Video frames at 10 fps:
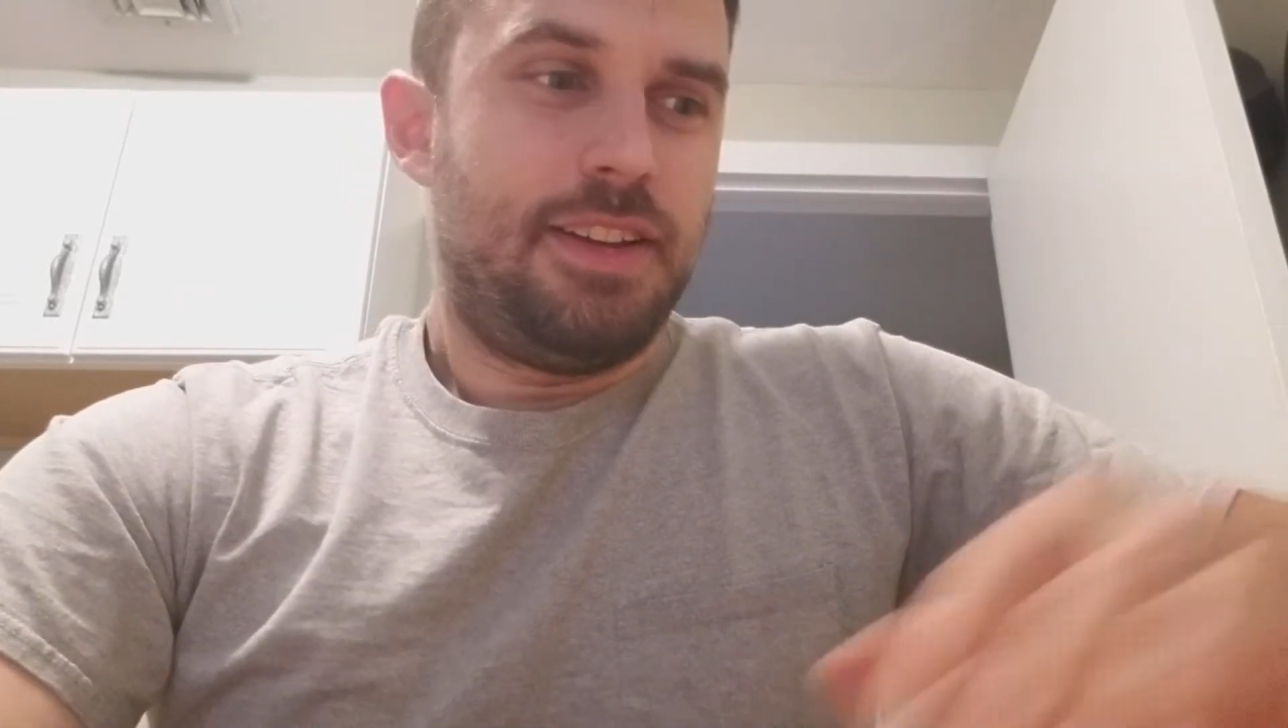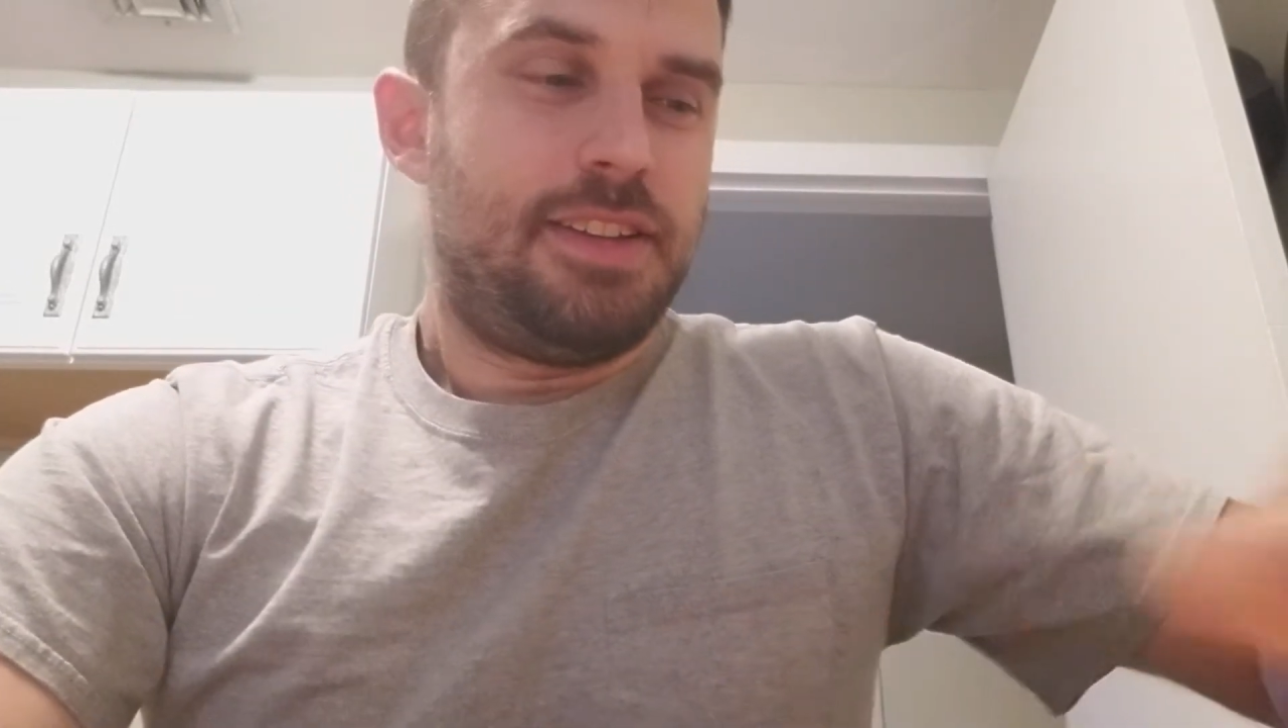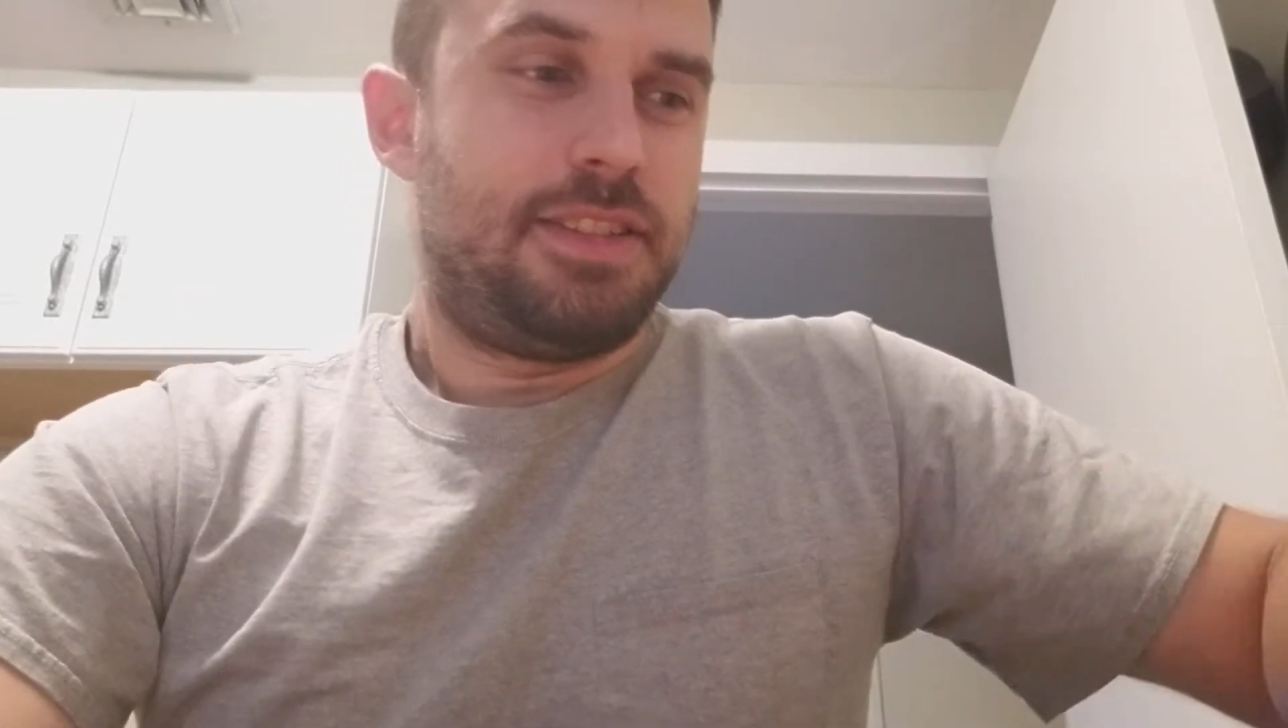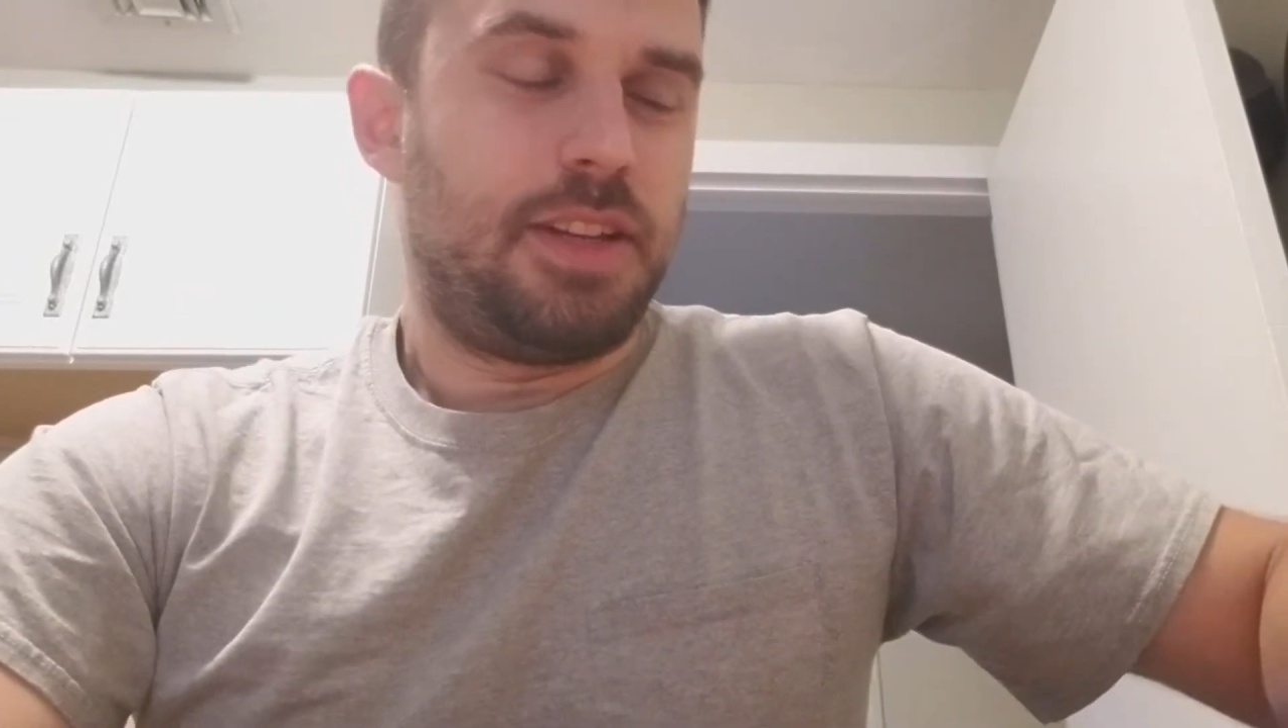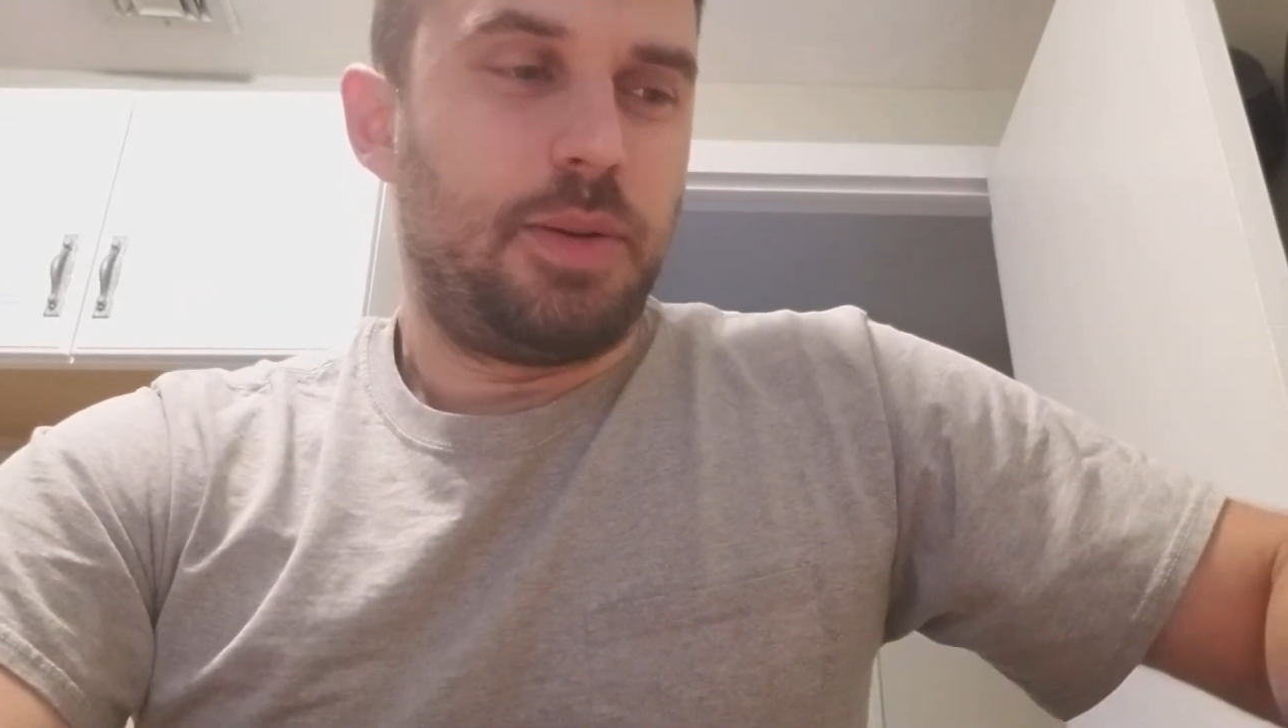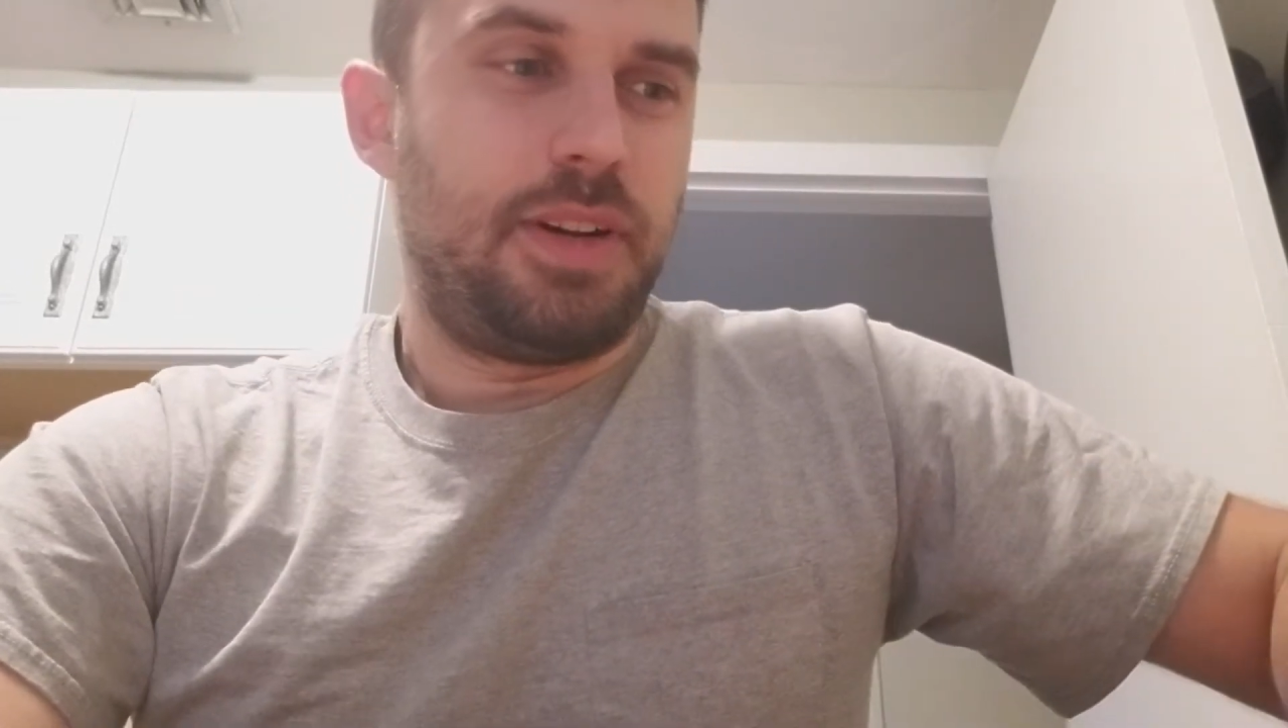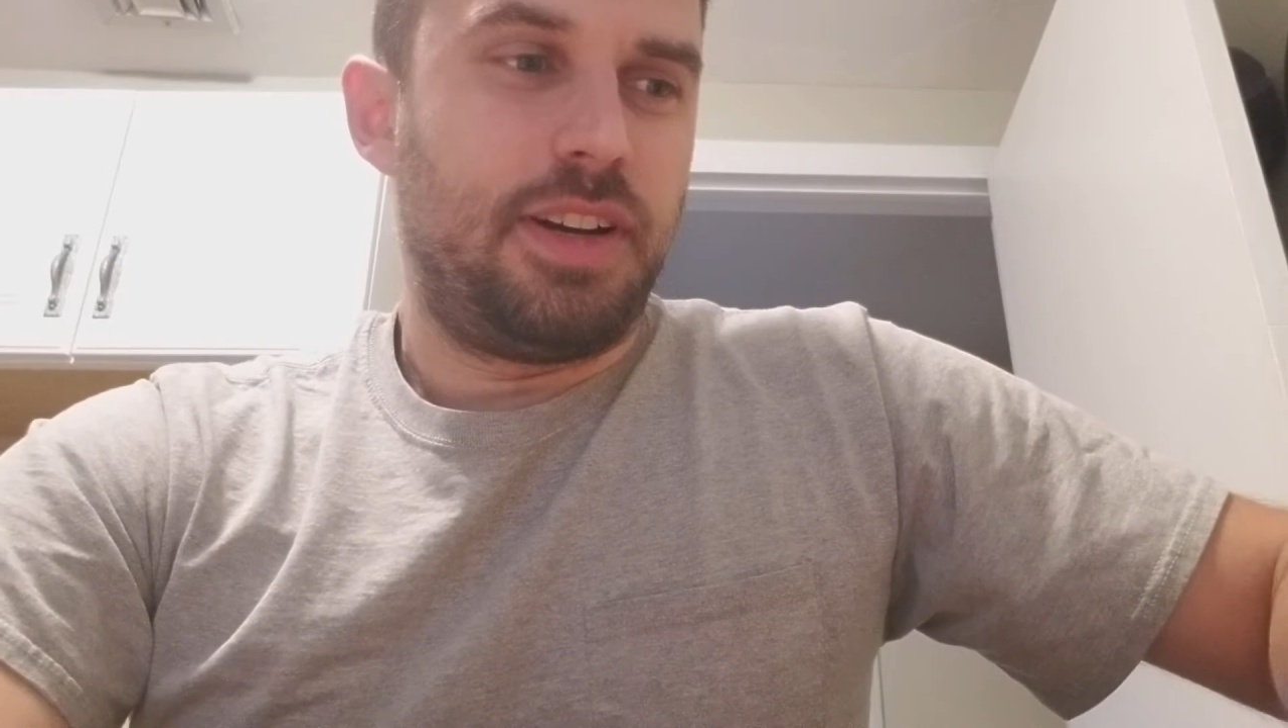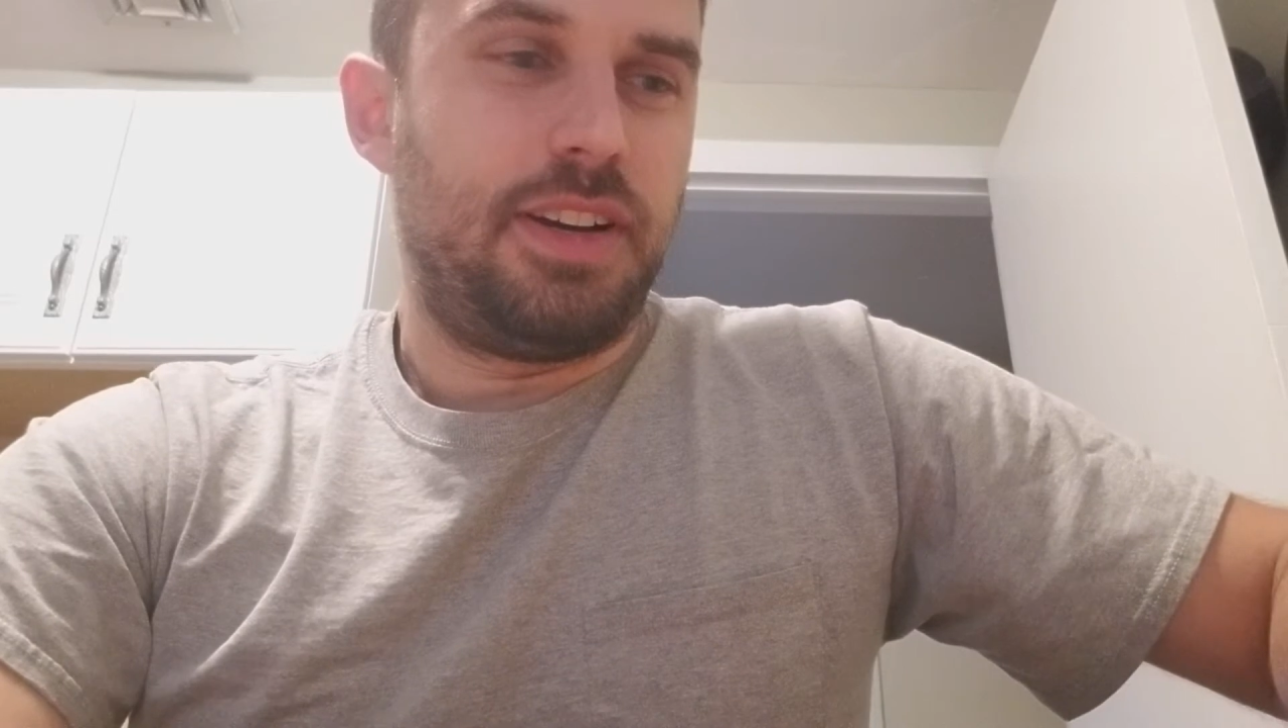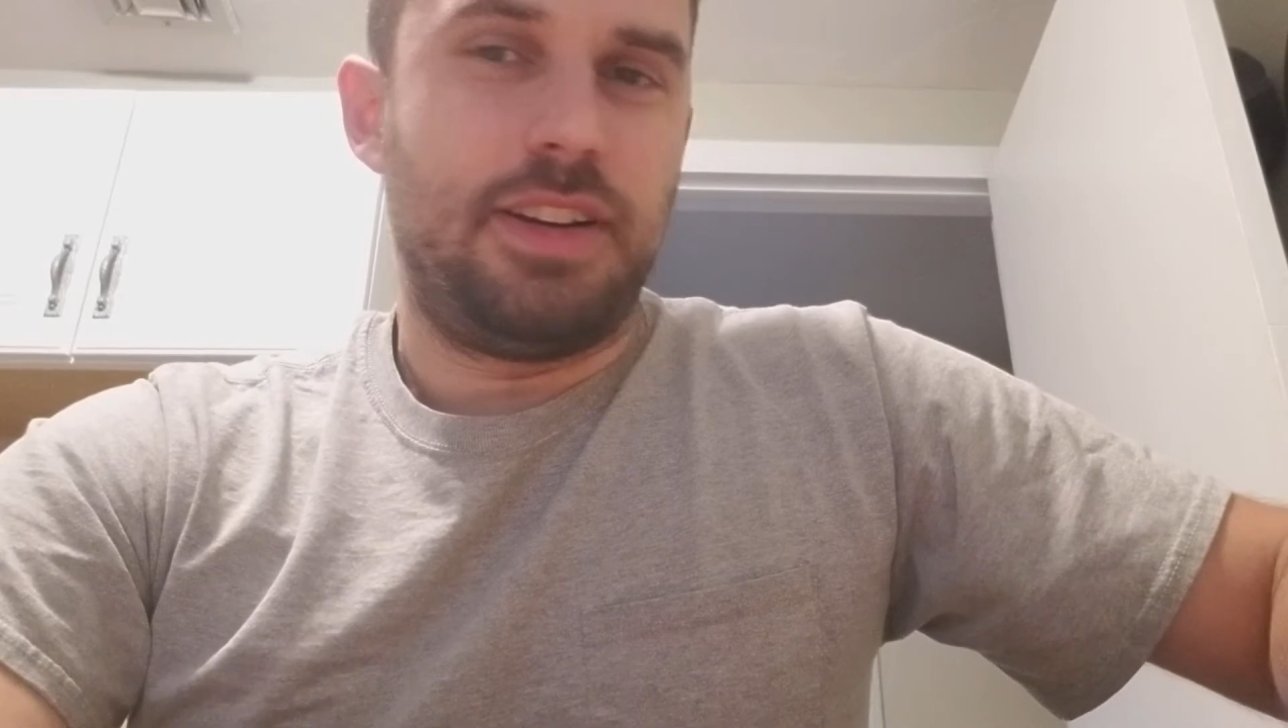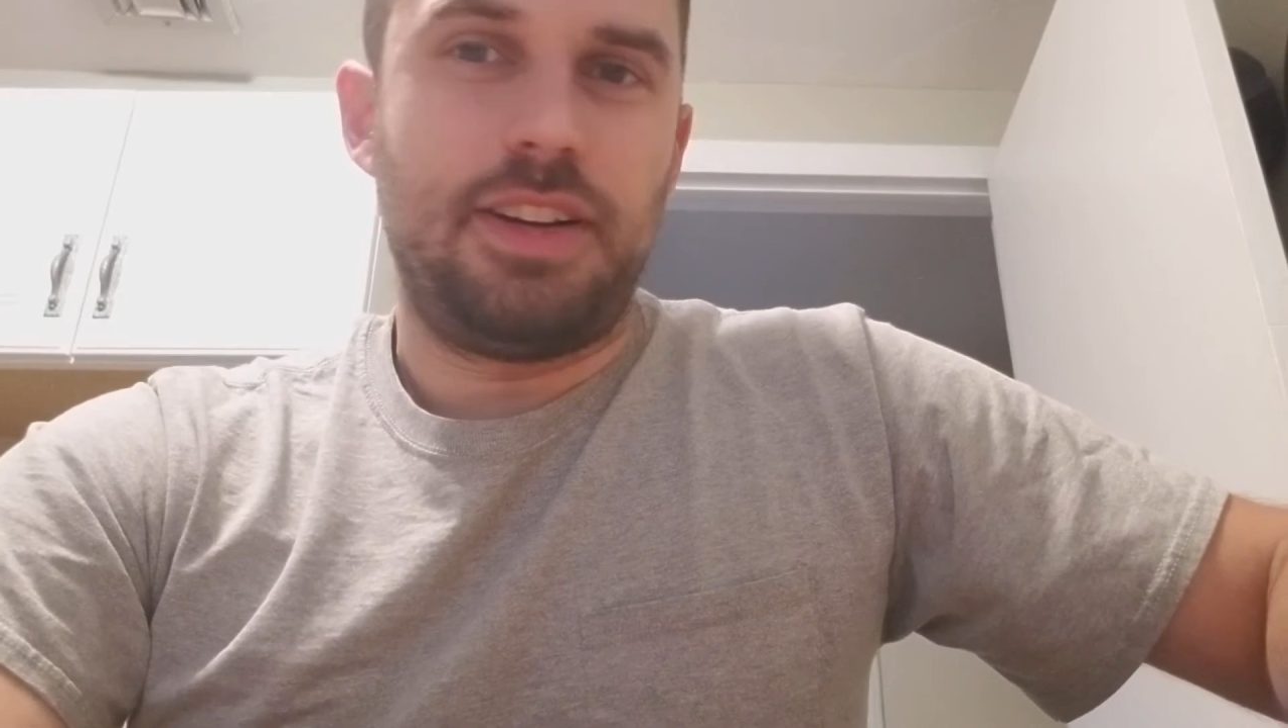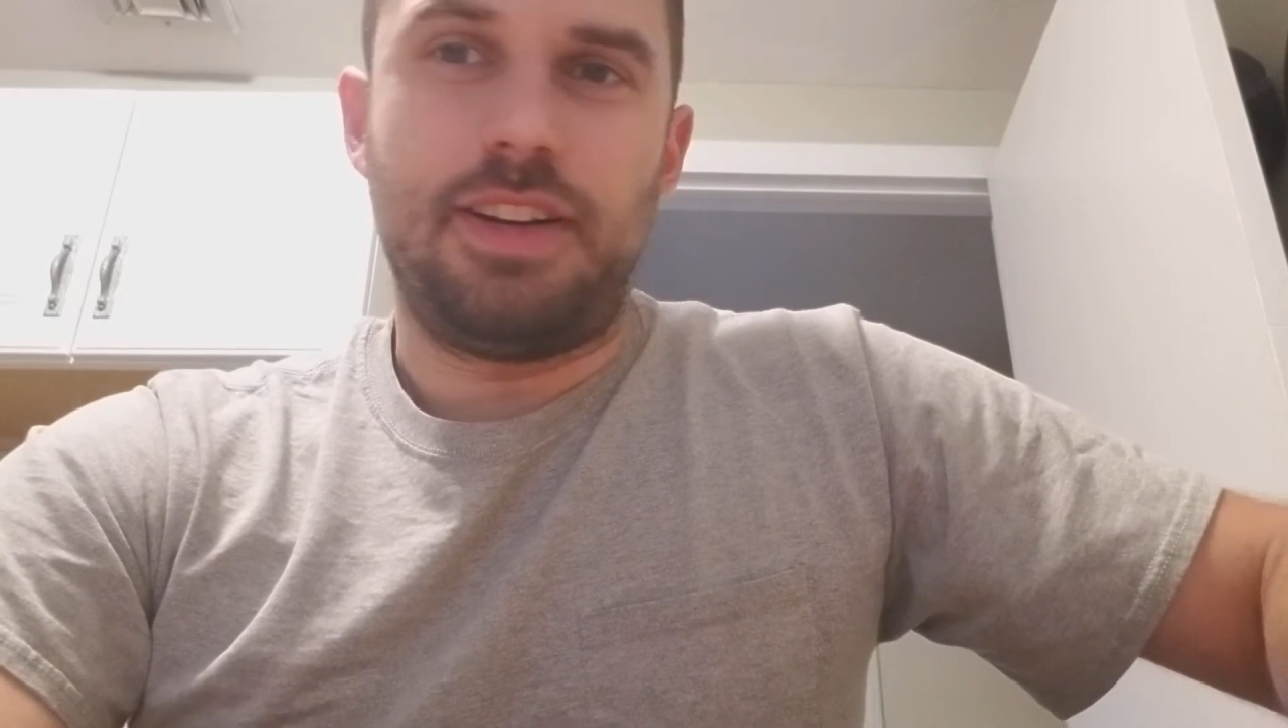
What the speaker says: So,